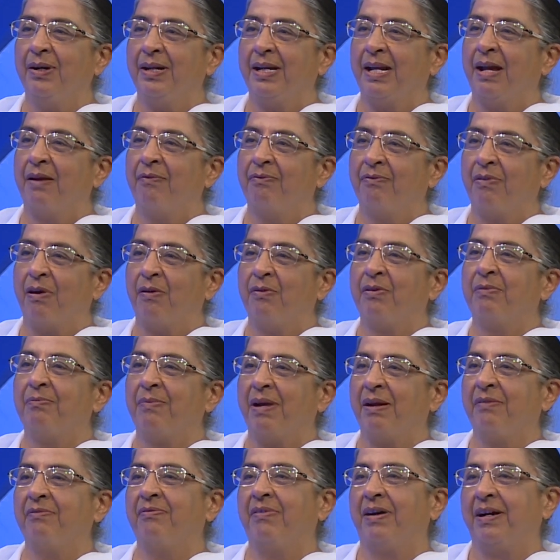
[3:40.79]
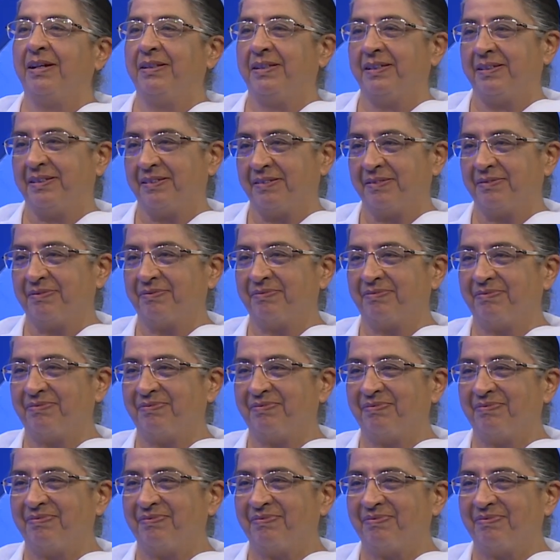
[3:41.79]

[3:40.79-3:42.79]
and I found my father. You know,